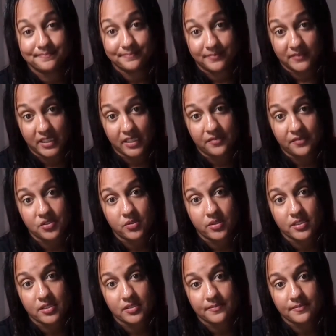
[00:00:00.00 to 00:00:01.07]
Ten of
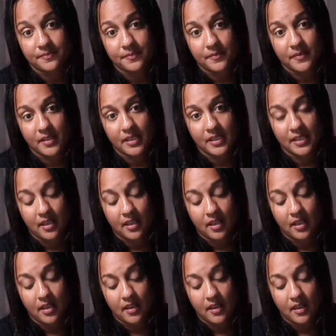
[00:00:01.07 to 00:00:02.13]
Swords.
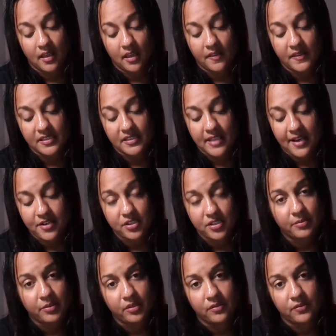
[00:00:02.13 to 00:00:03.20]
And this is
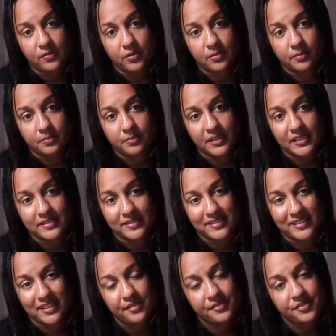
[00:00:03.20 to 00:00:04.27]
actually beautiful because
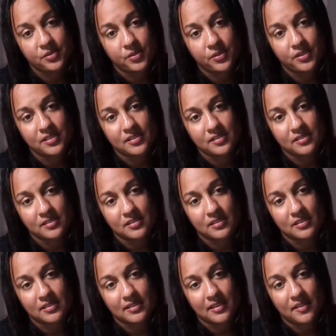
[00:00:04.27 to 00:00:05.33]
the Ten of Swords
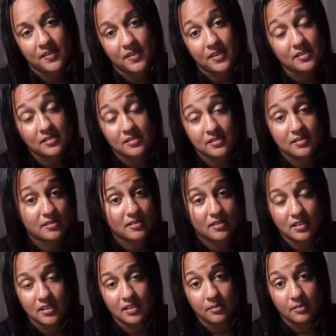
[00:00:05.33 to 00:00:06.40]
in
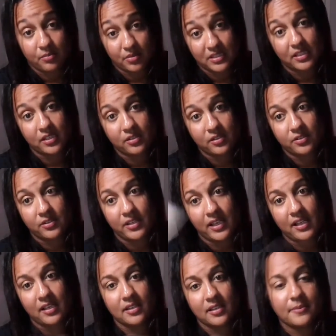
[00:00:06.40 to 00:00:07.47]
this particular
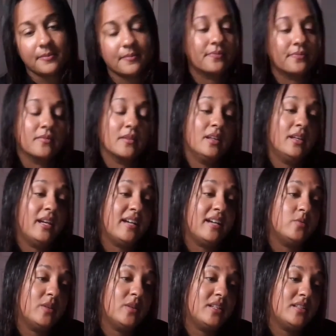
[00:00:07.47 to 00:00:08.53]
deck, as
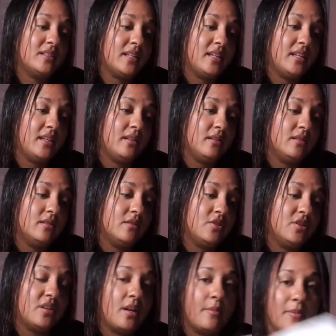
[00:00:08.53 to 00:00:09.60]
we can see,
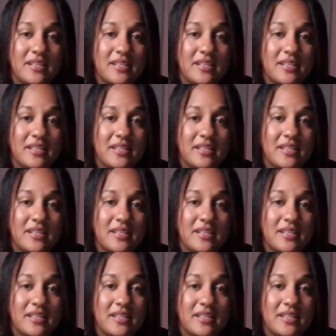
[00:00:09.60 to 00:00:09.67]
she's not being